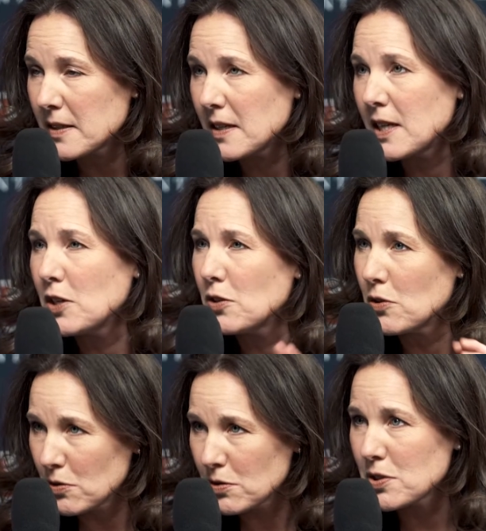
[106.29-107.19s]
He
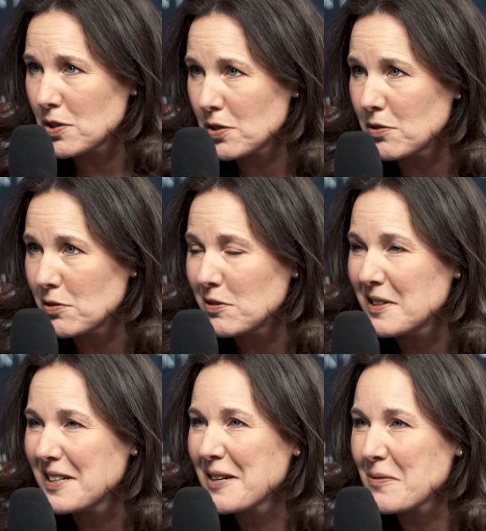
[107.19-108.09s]
used to
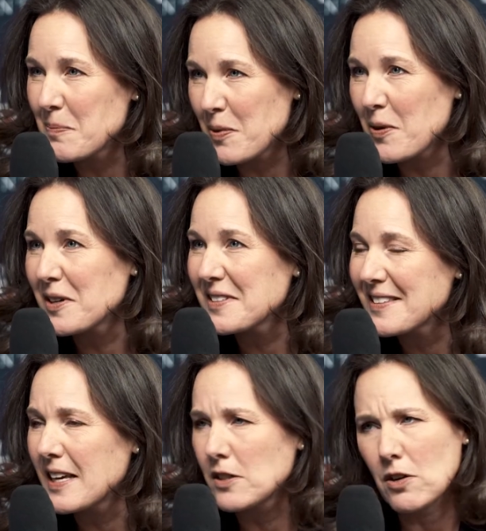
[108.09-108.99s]
report
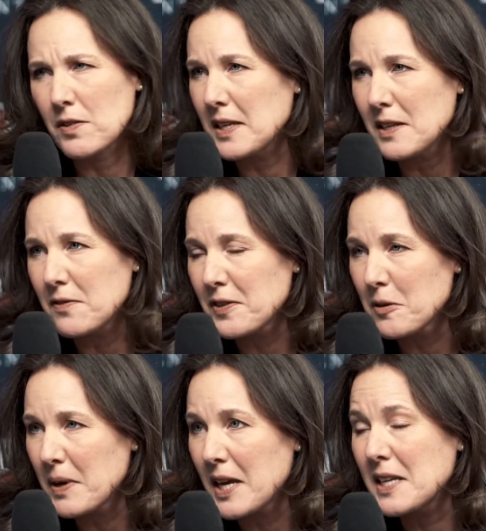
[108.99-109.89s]
that no, they didn't feel
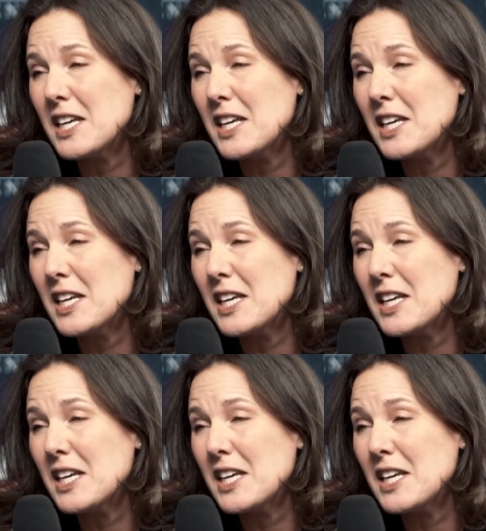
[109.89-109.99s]
pain.